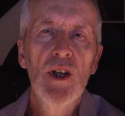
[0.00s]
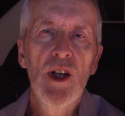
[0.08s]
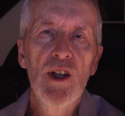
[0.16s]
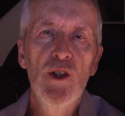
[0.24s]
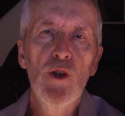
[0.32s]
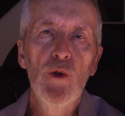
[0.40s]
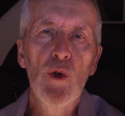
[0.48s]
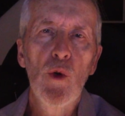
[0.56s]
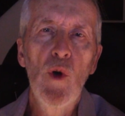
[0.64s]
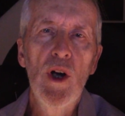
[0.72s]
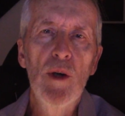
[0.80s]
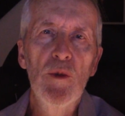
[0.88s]
and no
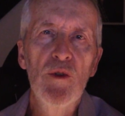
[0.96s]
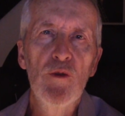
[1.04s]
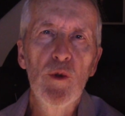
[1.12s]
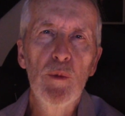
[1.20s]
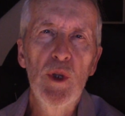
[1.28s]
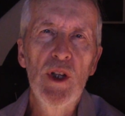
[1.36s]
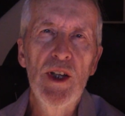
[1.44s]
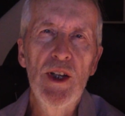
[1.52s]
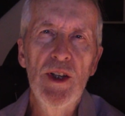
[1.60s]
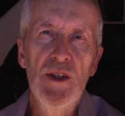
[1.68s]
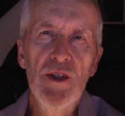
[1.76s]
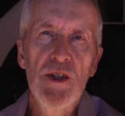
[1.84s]
requirement for
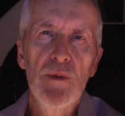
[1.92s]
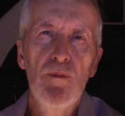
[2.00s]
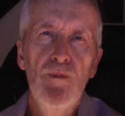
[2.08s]
plans.